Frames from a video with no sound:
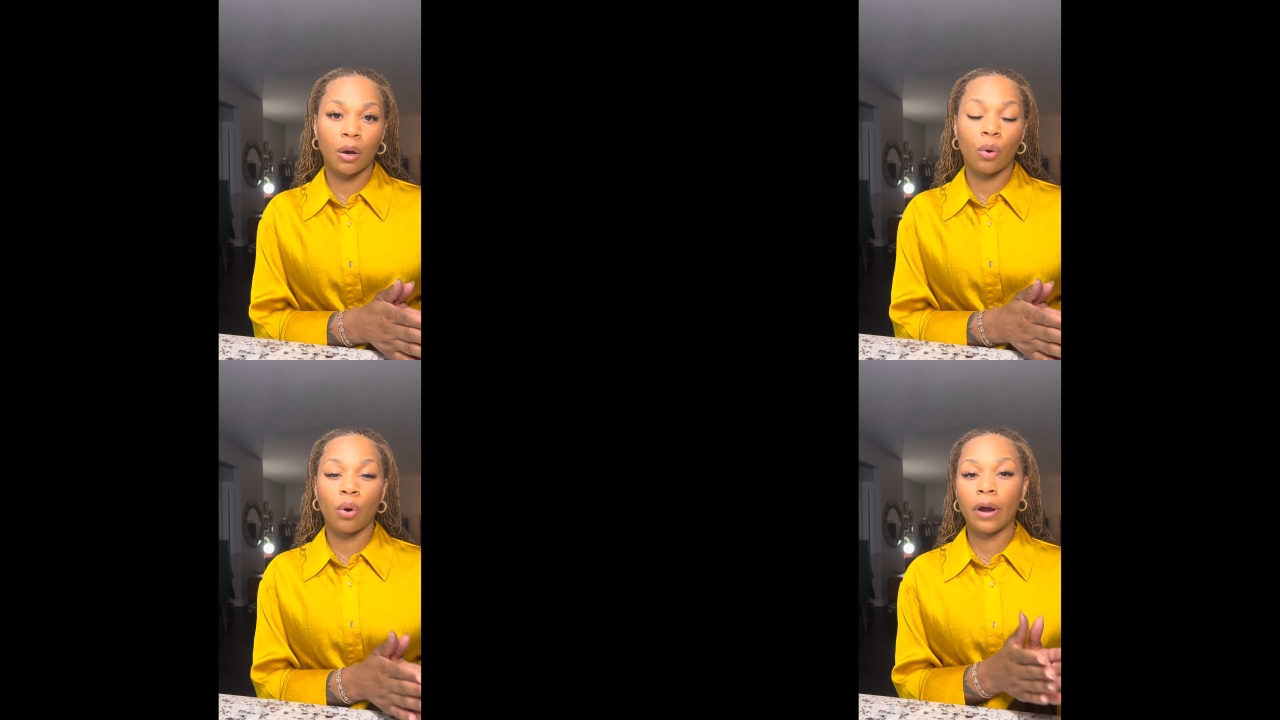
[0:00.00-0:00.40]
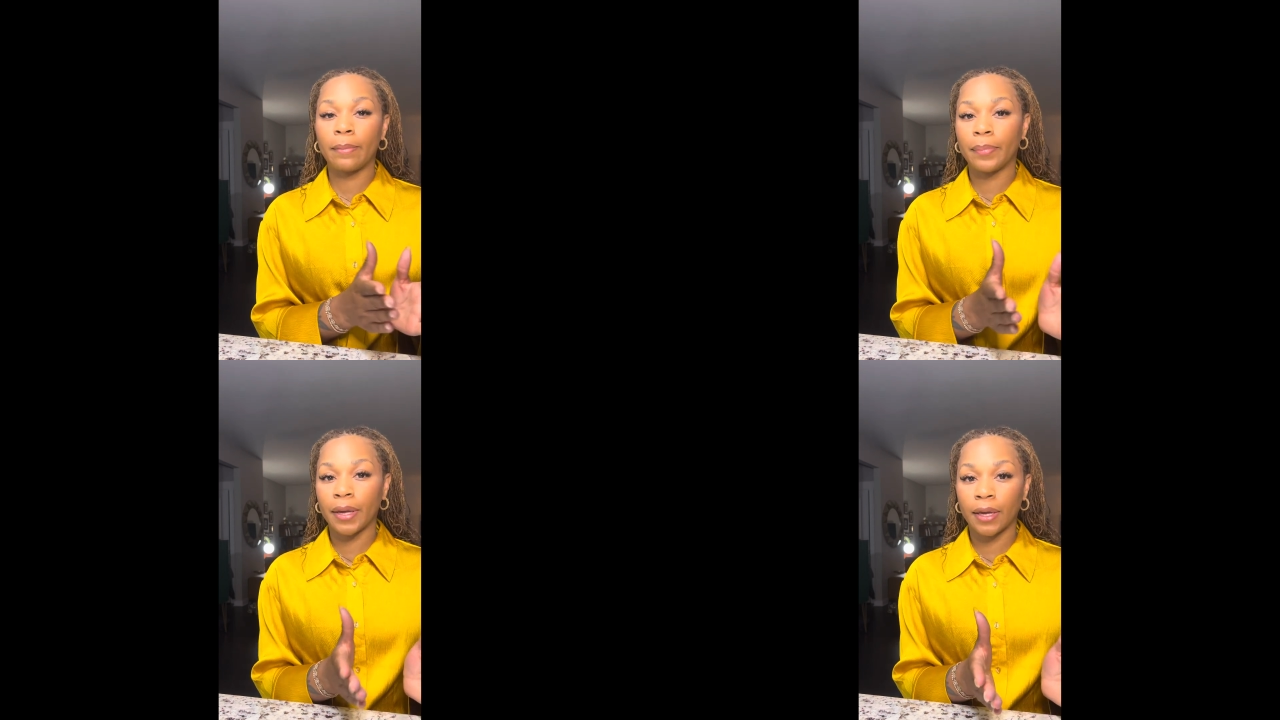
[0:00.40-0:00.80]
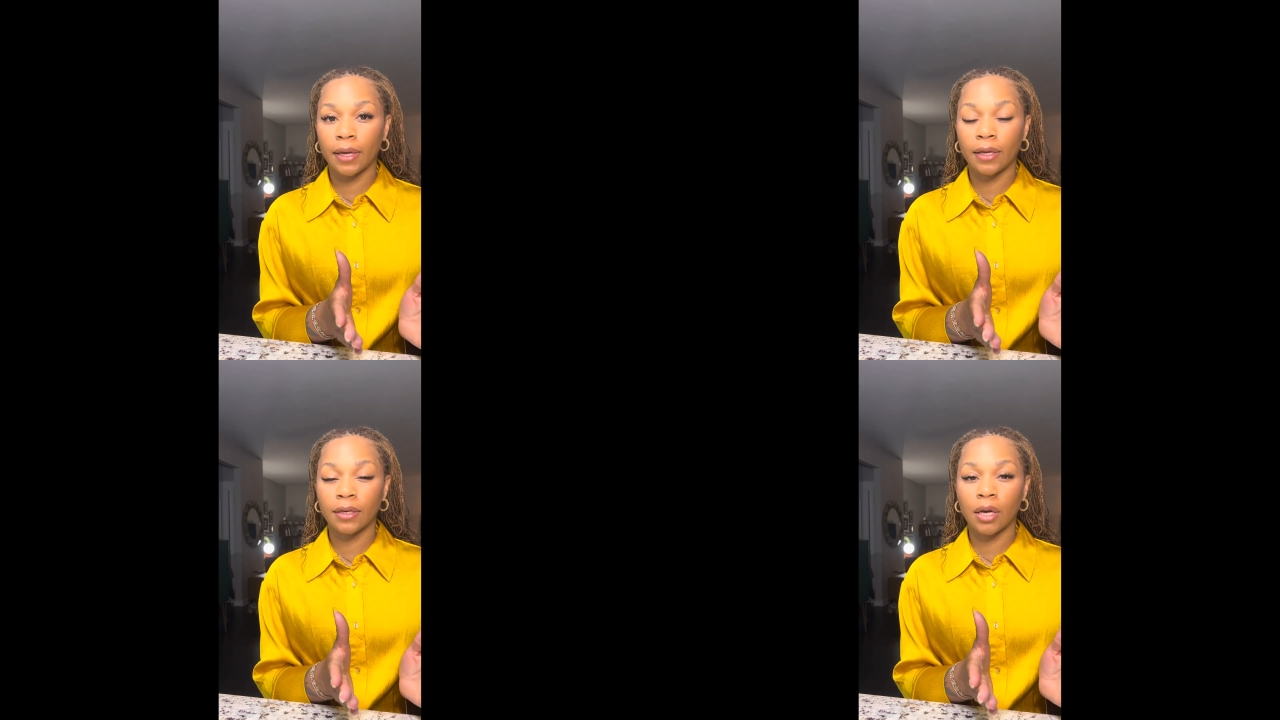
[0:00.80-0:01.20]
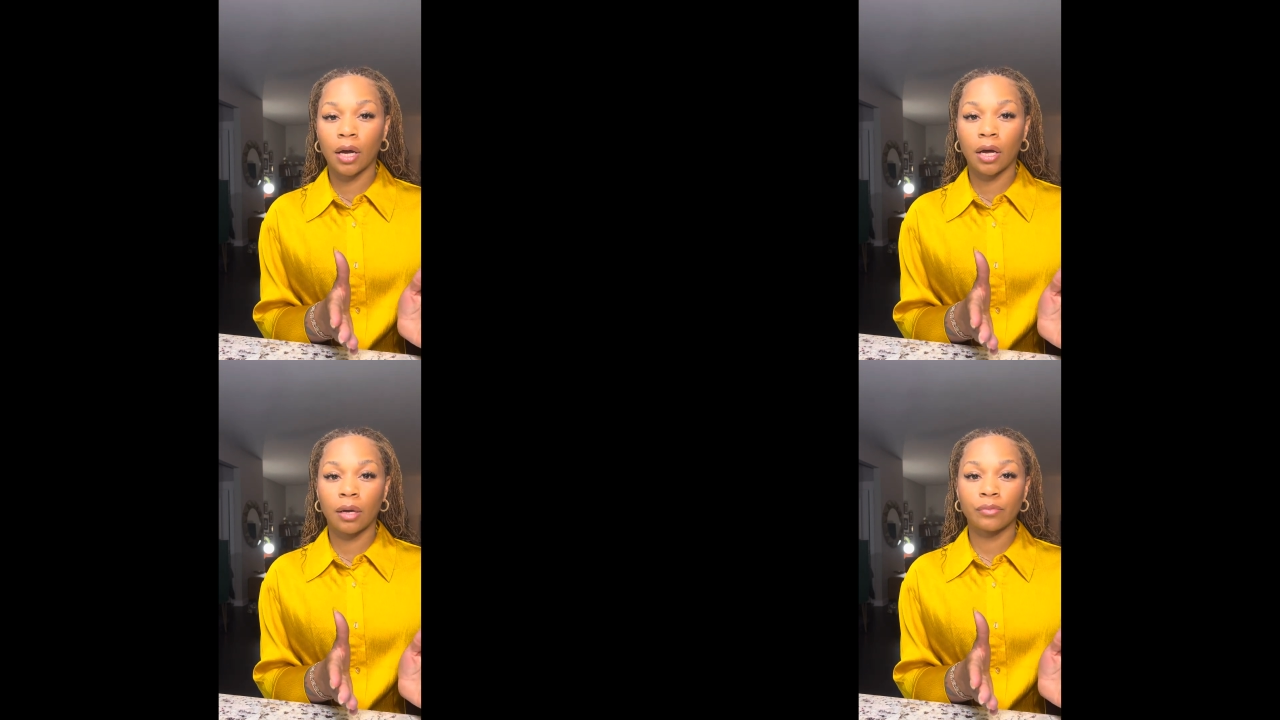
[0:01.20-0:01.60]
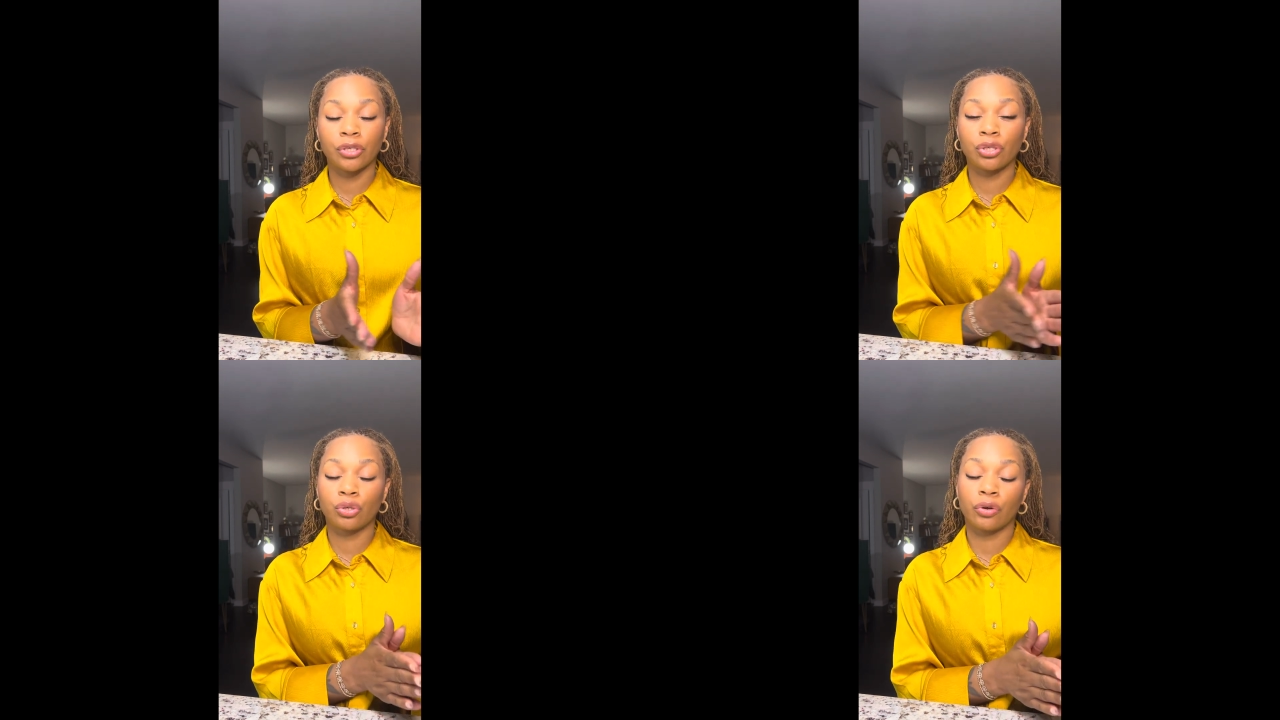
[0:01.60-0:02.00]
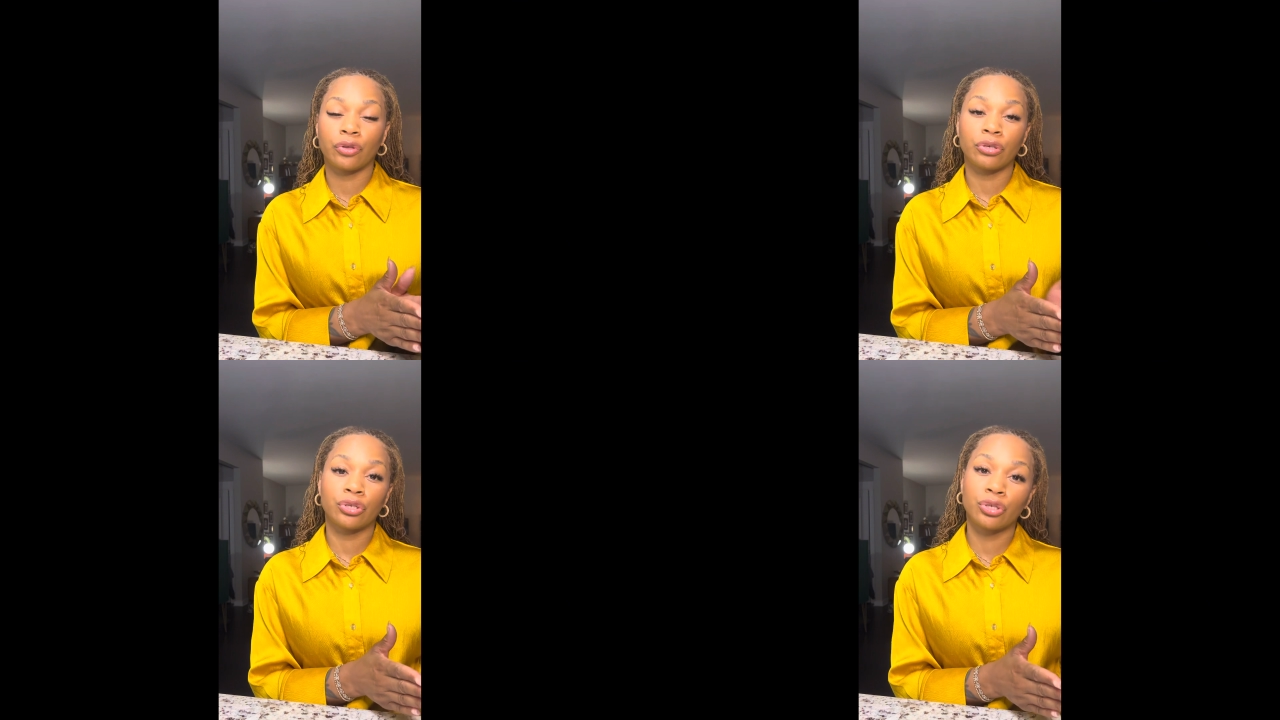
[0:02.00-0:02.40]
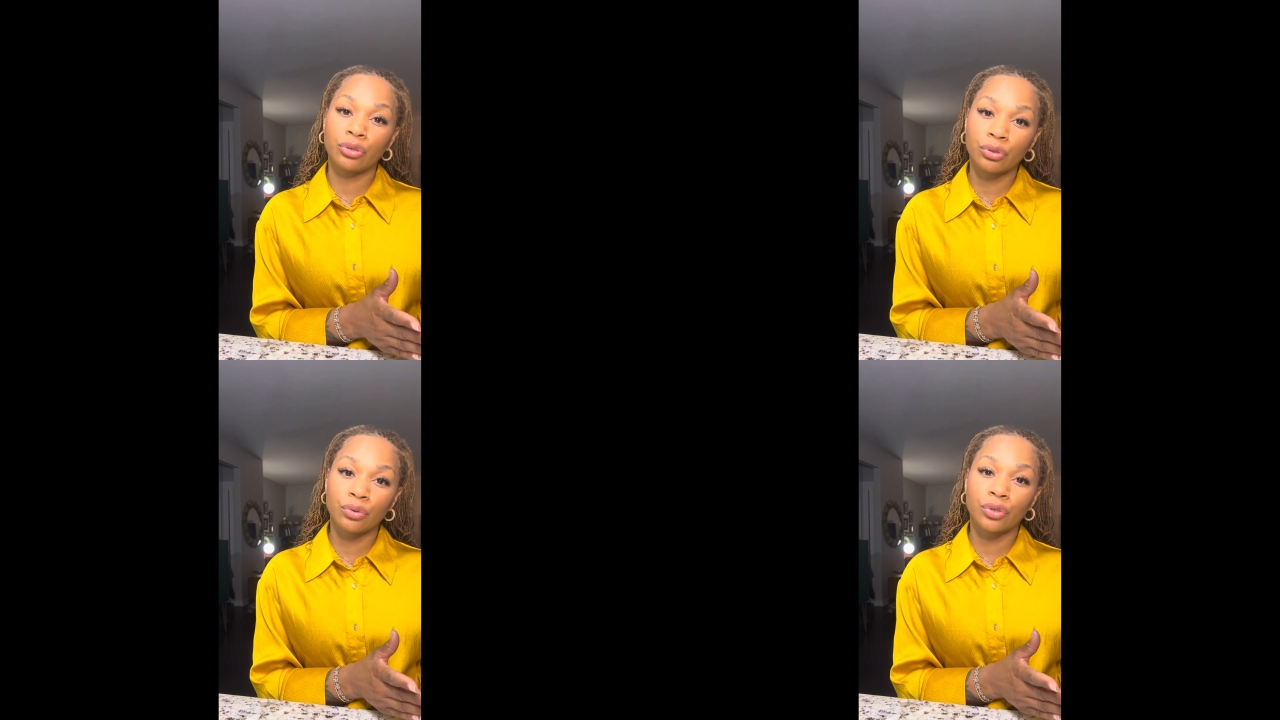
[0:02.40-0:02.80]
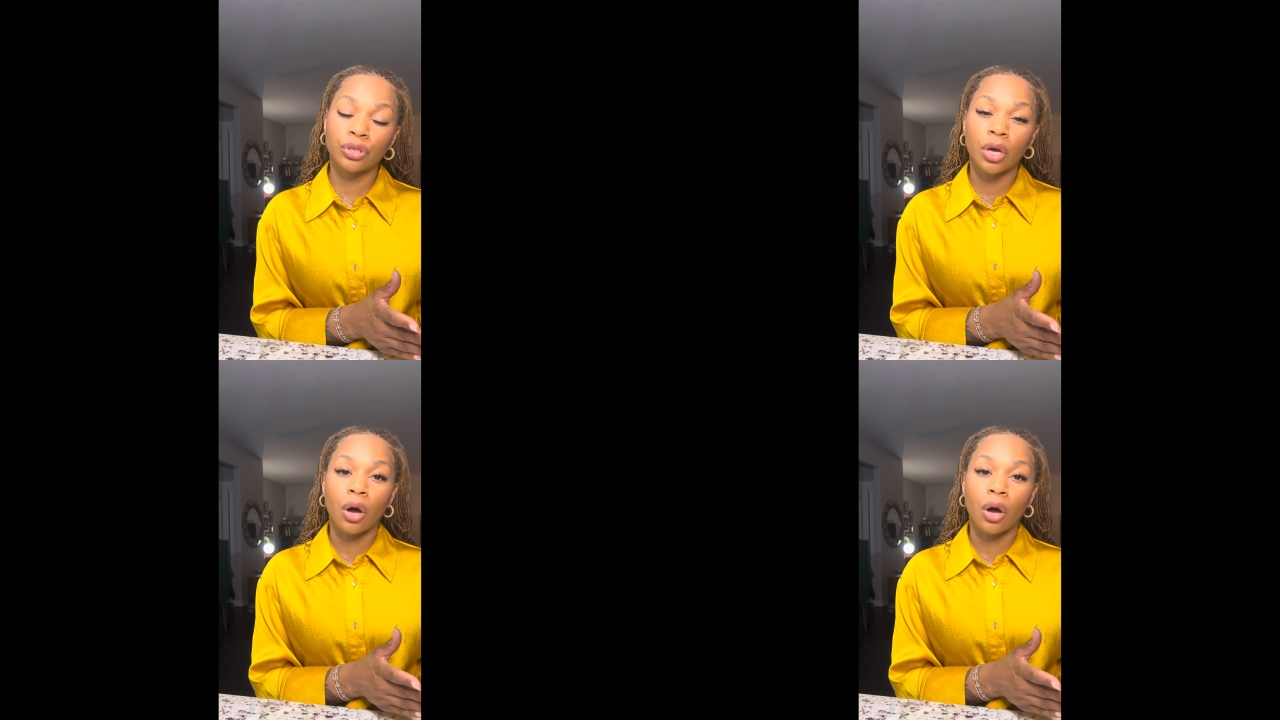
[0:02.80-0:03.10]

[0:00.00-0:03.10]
or a bin to store their shoes,